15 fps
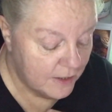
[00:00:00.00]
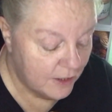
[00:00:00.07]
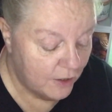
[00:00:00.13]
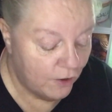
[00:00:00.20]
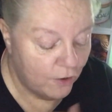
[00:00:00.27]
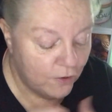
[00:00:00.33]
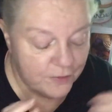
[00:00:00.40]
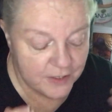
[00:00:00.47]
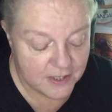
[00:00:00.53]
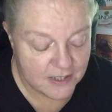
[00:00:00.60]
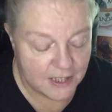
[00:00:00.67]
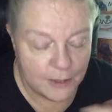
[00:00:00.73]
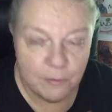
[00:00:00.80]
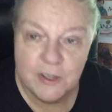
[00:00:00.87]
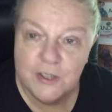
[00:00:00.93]

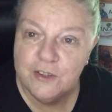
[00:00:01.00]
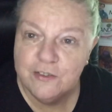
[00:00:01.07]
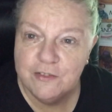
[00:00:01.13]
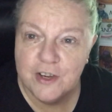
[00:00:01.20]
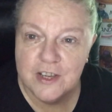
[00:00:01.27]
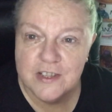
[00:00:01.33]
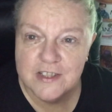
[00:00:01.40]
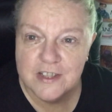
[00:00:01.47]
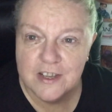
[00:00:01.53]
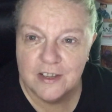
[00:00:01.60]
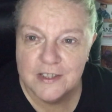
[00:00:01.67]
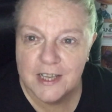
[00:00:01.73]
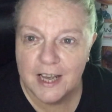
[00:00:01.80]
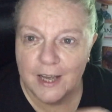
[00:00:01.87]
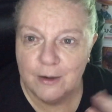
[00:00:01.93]
obviously when you first
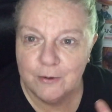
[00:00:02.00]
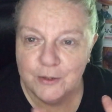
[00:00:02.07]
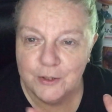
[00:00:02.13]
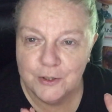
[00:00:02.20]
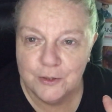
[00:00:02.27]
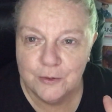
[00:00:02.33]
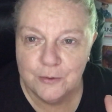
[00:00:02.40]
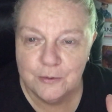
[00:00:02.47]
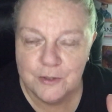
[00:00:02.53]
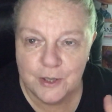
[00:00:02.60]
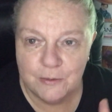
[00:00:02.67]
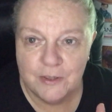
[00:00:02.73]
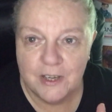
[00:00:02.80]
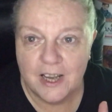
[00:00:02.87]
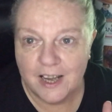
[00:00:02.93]
start out, you
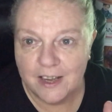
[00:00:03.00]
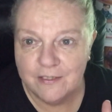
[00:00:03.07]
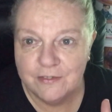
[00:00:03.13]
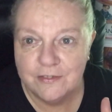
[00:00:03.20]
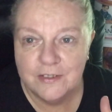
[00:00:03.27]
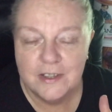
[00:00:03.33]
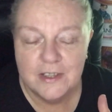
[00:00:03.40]
don't have